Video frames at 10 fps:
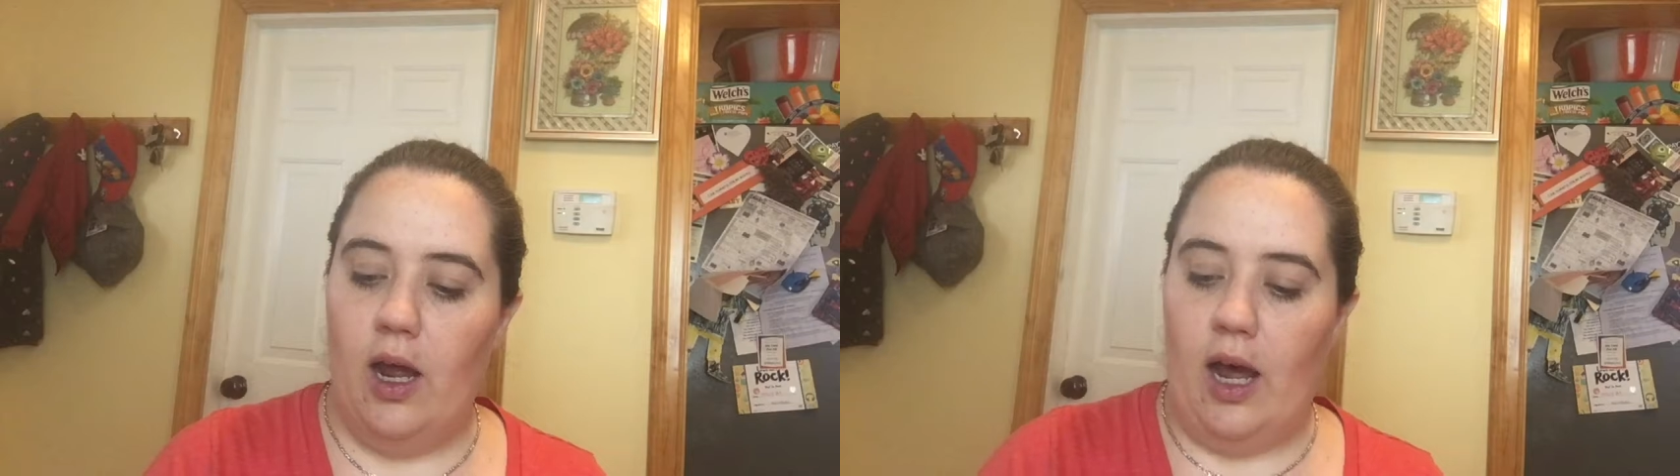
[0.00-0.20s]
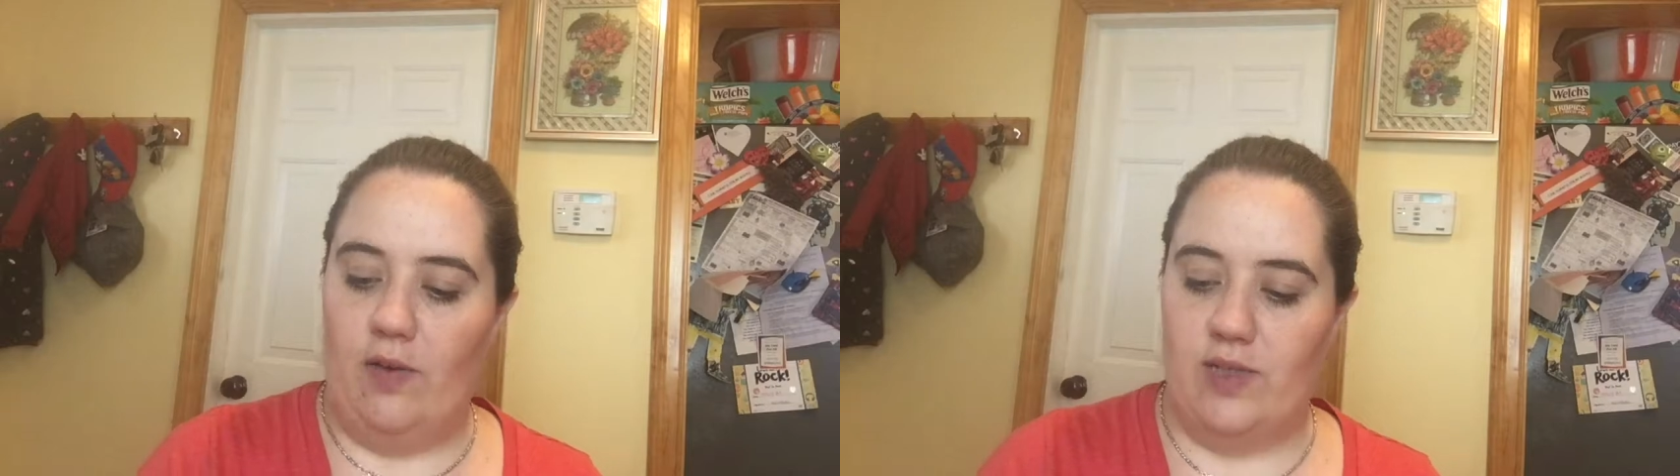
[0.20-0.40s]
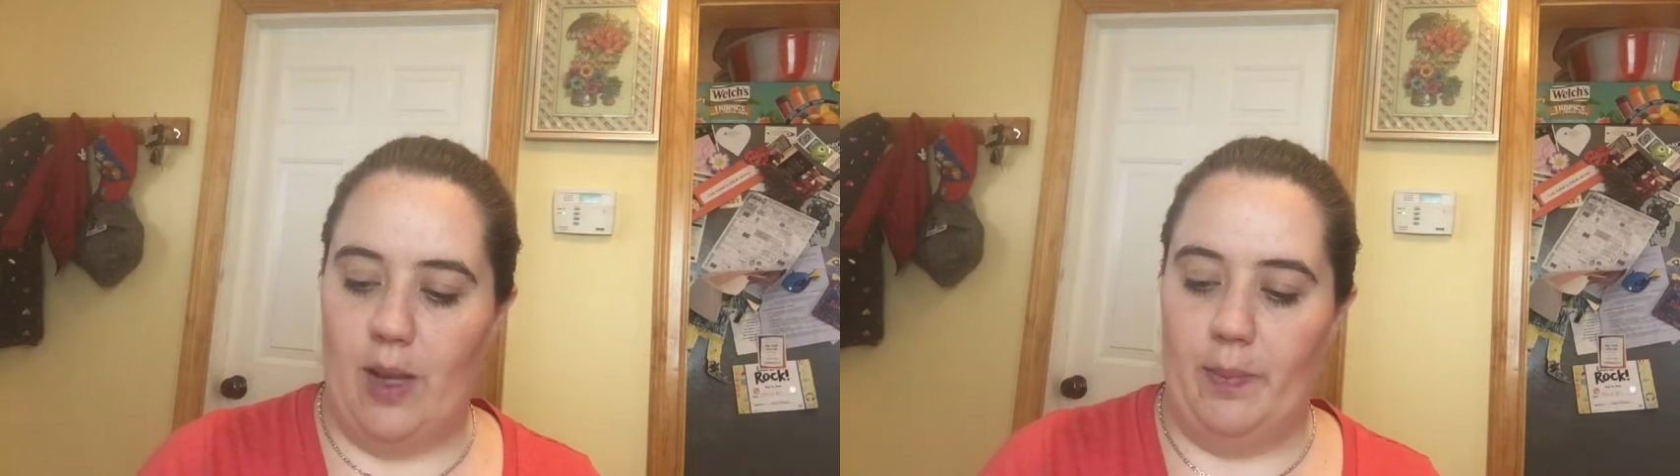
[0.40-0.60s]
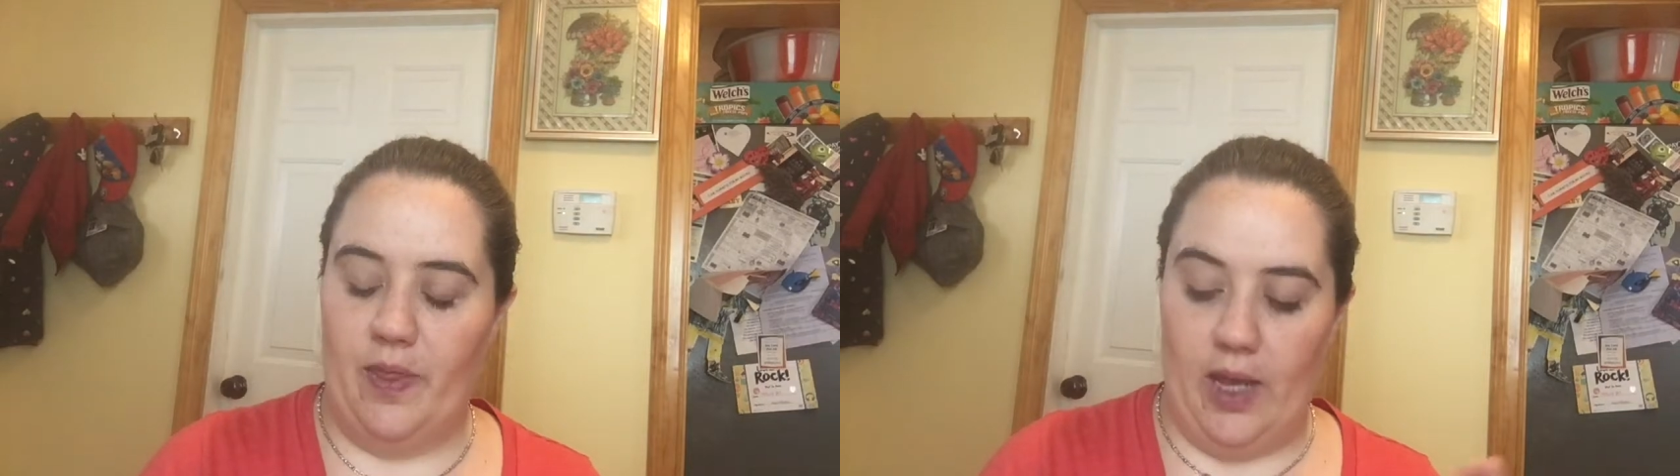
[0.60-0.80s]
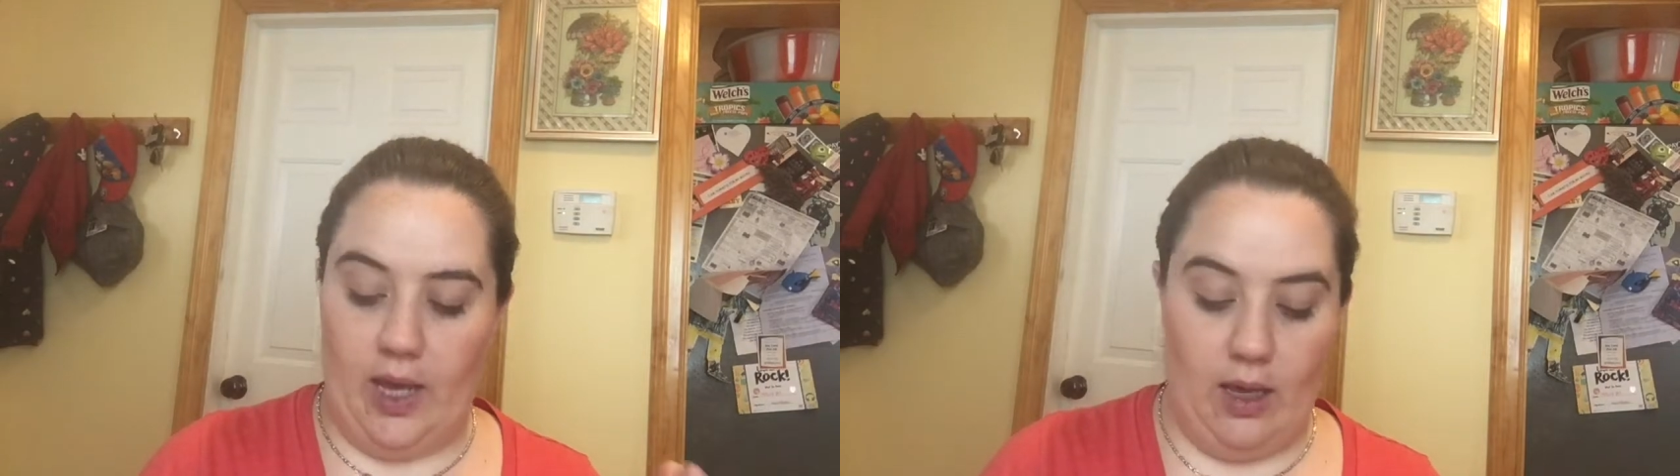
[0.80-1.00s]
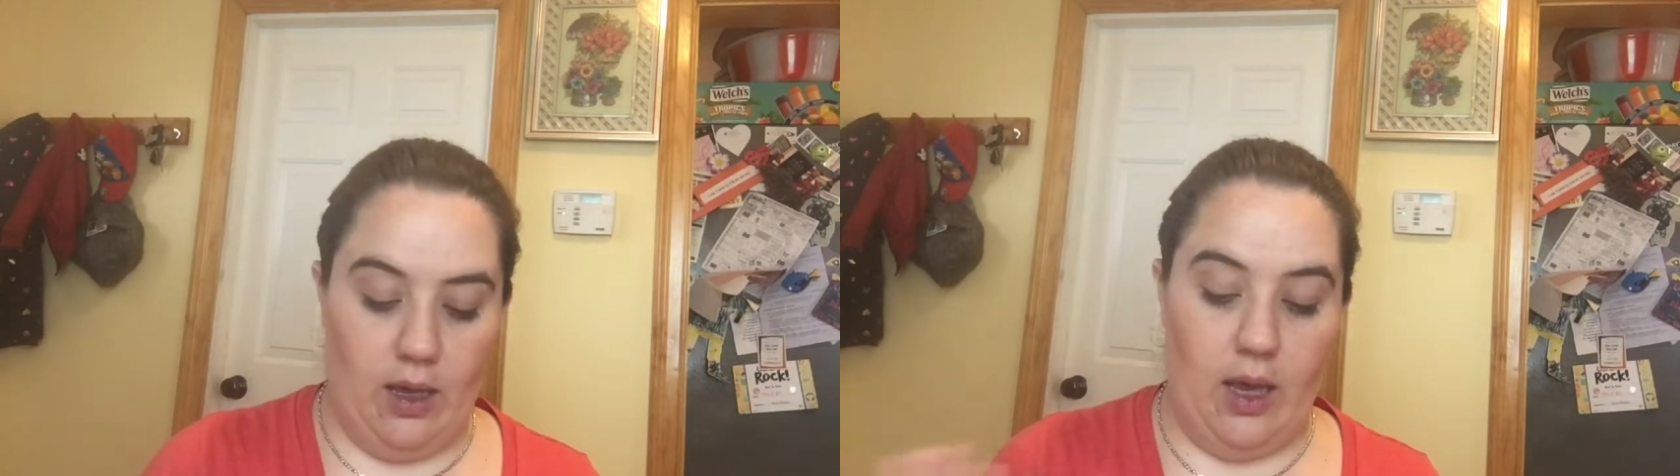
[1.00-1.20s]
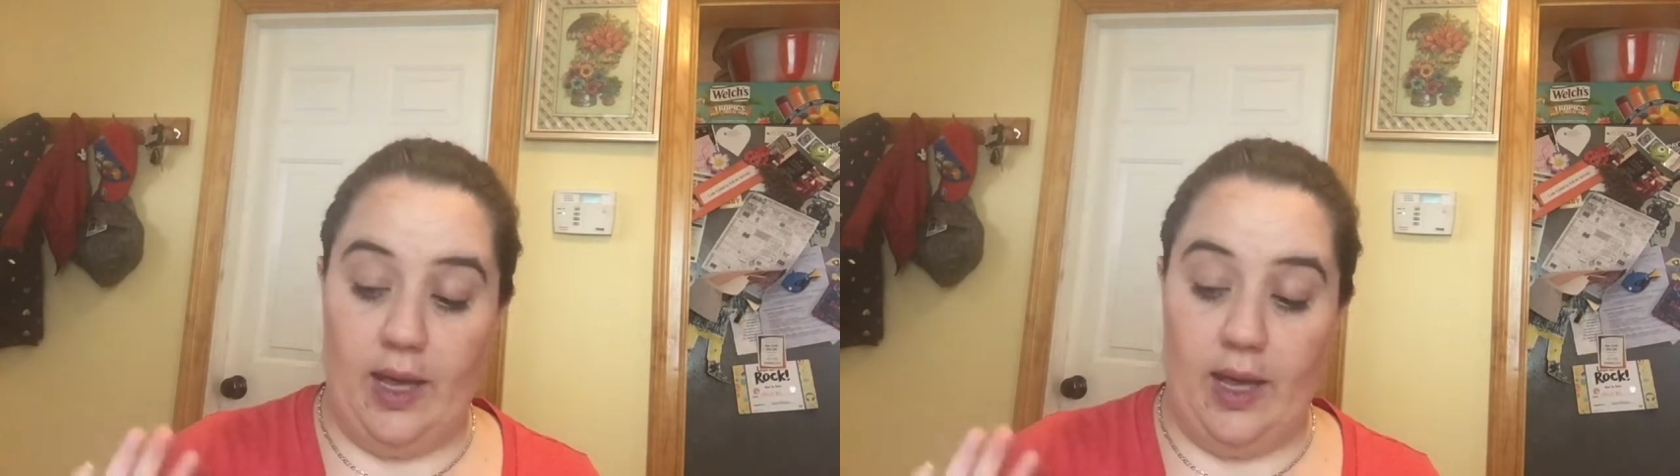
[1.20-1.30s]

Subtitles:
or something.